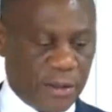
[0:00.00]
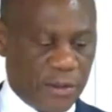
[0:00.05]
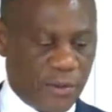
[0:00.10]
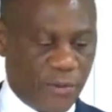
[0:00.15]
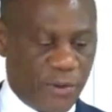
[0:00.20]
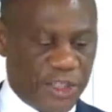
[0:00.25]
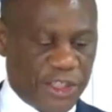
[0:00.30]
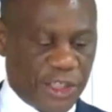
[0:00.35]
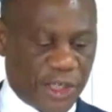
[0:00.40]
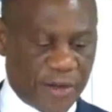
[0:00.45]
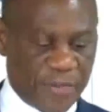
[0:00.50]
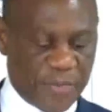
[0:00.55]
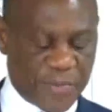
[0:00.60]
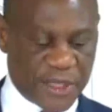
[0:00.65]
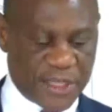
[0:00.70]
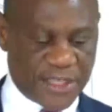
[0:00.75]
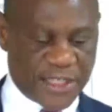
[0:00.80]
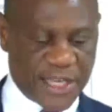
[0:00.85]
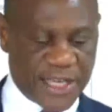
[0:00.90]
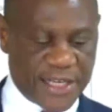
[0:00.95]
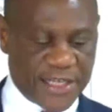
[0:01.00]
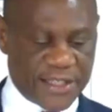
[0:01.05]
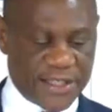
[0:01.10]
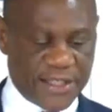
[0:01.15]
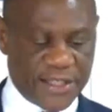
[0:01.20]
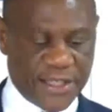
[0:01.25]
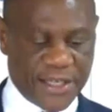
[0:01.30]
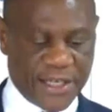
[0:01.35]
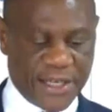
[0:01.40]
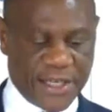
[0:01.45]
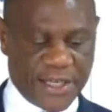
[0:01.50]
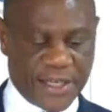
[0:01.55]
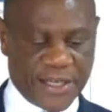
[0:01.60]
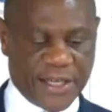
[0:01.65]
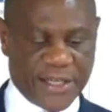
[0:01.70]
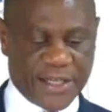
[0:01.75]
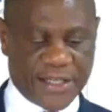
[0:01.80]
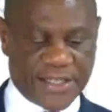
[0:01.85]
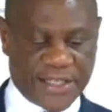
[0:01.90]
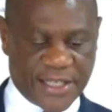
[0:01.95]
which represent
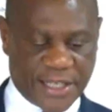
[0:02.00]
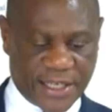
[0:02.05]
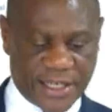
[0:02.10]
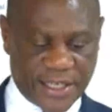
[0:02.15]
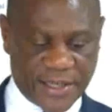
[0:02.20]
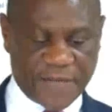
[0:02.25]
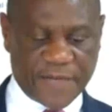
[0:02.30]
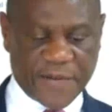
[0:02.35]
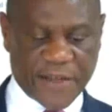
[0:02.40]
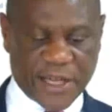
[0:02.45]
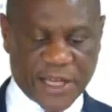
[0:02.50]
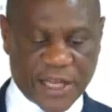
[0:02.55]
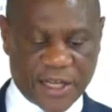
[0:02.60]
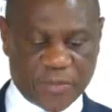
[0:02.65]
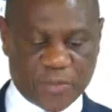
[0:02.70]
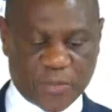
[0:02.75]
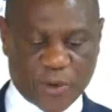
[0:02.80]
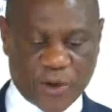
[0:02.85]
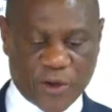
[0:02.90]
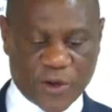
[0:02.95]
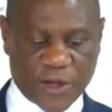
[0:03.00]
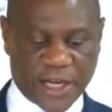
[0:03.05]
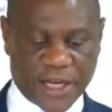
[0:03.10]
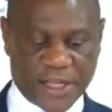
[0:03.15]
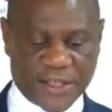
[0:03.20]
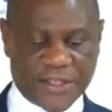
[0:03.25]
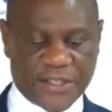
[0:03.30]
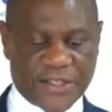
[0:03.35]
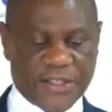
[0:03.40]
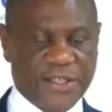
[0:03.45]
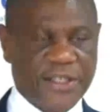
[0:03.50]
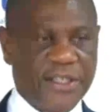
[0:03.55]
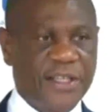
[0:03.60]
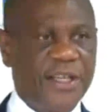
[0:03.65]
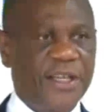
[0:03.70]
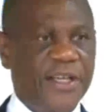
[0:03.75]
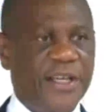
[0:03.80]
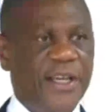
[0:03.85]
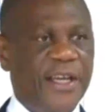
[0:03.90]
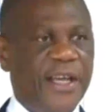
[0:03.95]
significant progress
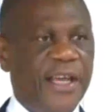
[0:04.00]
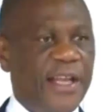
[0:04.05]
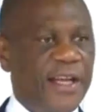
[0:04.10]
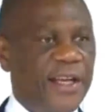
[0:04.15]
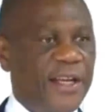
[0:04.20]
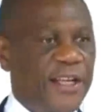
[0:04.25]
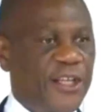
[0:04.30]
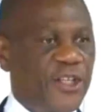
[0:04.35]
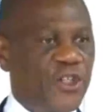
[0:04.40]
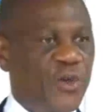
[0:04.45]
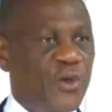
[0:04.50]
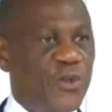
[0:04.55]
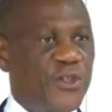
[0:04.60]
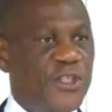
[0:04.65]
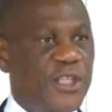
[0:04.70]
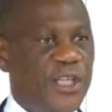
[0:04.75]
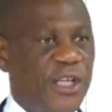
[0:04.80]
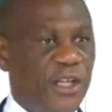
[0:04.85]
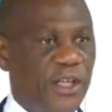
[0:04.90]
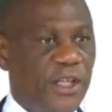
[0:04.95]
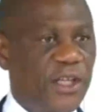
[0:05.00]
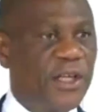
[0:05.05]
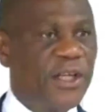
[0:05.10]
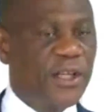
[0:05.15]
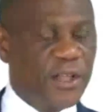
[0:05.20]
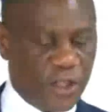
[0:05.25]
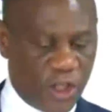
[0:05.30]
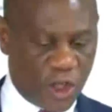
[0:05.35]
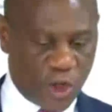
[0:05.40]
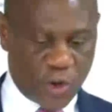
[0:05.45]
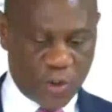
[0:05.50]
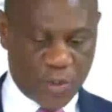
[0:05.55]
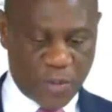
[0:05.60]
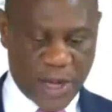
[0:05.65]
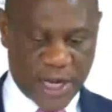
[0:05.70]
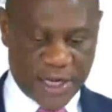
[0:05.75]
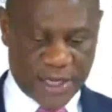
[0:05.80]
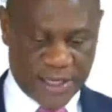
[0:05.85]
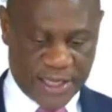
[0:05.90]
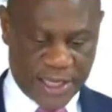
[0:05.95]
in reducing
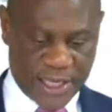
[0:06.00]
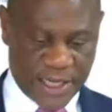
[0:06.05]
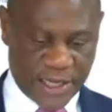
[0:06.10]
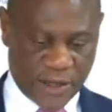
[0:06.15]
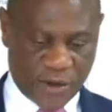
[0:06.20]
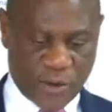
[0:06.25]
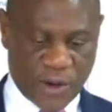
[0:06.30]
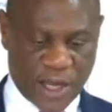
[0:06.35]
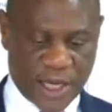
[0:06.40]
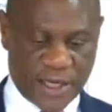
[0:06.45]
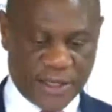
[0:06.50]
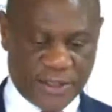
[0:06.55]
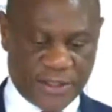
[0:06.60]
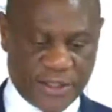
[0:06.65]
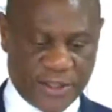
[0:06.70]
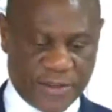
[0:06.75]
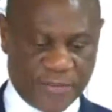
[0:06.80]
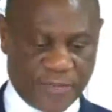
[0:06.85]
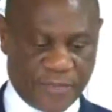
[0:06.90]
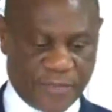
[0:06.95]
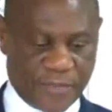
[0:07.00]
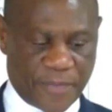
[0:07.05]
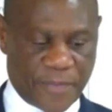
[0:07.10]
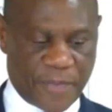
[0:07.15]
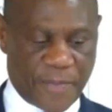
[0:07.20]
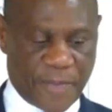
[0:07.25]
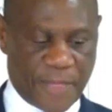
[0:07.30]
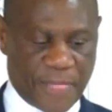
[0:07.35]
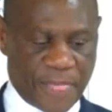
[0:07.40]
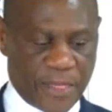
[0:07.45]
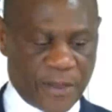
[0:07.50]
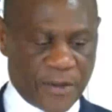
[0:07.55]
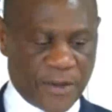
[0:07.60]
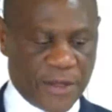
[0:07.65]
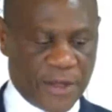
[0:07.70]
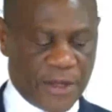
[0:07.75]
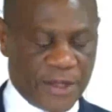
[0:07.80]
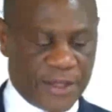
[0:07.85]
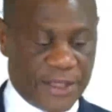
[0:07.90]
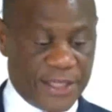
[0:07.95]
global inequality.
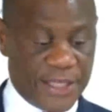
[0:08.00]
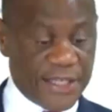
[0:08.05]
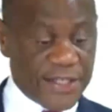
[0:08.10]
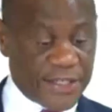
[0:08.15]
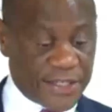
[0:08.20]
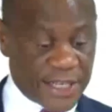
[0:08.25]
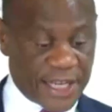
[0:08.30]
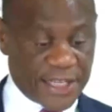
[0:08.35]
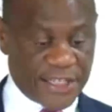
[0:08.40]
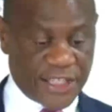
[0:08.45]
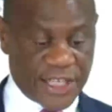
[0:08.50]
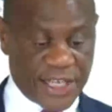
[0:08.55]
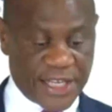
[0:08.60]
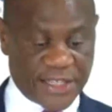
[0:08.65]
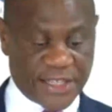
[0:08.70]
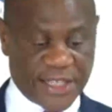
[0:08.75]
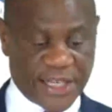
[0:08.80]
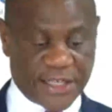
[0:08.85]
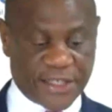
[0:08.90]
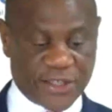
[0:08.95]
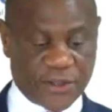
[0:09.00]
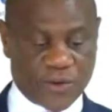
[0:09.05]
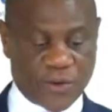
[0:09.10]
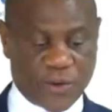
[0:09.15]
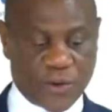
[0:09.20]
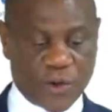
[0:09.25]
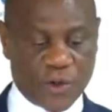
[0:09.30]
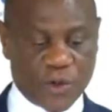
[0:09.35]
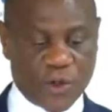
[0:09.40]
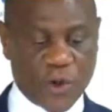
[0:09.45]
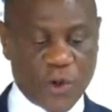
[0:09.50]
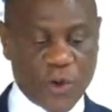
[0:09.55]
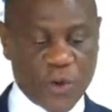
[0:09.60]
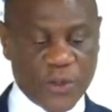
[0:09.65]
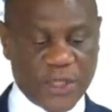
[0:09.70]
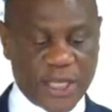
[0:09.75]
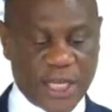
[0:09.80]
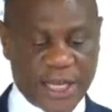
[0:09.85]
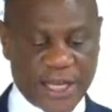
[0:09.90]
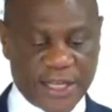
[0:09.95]
This suggests that although
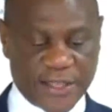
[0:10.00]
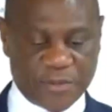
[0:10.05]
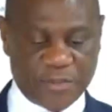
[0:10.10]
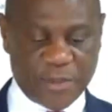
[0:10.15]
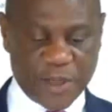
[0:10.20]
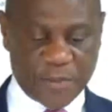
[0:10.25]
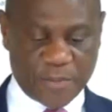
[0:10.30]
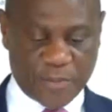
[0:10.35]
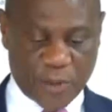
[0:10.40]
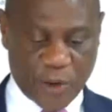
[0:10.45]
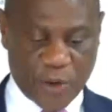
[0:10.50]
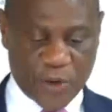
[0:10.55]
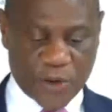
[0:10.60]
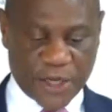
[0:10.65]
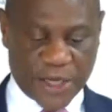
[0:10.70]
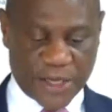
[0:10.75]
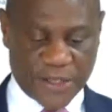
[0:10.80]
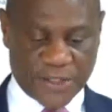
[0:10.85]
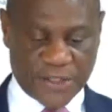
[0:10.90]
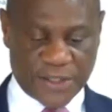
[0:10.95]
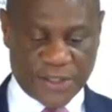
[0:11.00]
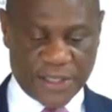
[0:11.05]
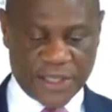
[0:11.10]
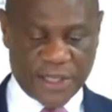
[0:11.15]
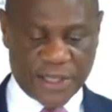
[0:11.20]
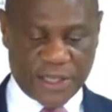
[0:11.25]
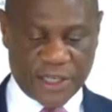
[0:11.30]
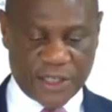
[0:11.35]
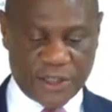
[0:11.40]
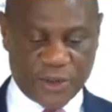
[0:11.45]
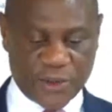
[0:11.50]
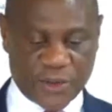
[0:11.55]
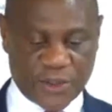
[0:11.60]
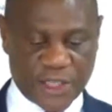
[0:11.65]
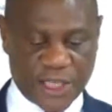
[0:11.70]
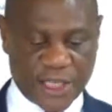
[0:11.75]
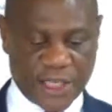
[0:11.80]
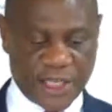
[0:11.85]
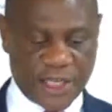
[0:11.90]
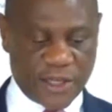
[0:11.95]
there has been progress in
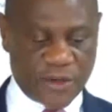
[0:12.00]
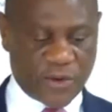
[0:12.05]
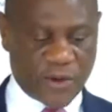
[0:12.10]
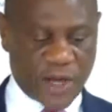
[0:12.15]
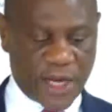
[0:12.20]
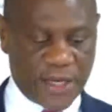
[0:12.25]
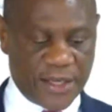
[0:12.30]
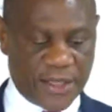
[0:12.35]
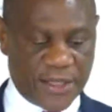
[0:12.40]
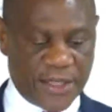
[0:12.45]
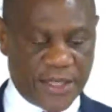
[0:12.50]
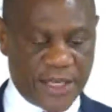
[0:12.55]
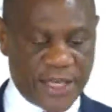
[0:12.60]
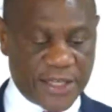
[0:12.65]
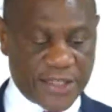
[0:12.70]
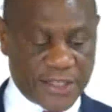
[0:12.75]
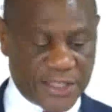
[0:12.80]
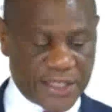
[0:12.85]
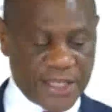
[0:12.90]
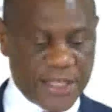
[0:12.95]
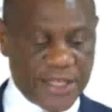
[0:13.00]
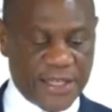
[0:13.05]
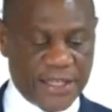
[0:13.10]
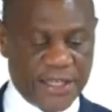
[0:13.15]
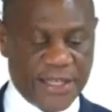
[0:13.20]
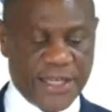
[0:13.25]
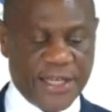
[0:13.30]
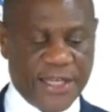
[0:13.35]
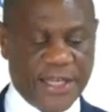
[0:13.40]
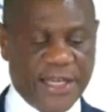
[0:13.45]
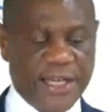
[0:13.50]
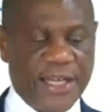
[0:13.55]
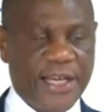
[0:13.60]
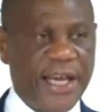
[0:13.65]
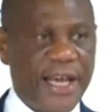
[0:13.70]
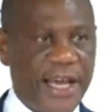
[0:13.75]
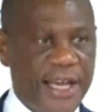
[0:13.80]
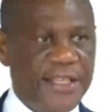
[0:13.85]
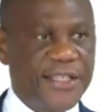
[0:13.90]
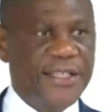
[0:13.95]
reducing inequality, there's still
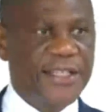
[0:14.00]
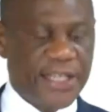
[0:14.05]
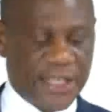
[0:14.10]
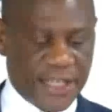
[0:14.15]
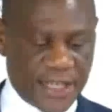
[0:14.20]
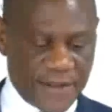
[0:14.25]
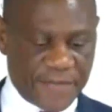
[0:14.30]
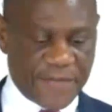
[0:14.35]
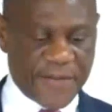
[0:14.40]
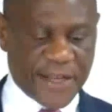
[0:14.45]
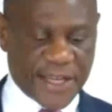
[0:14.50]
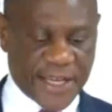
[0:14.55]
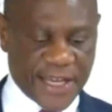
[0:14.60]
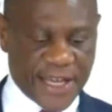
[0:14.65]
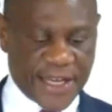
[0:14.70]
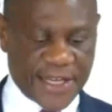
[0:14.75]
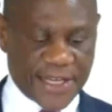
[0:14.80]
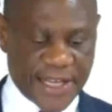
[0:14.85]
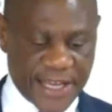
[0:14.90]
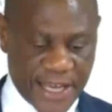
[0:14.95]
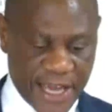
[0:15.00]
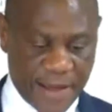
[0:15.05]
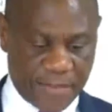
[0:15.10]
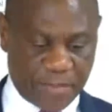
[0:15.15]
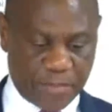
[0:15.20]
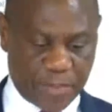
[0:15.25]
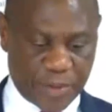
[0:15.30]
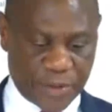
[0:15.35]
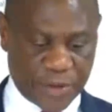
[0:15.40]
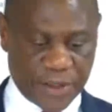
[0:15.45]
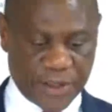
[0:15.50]
a significant gap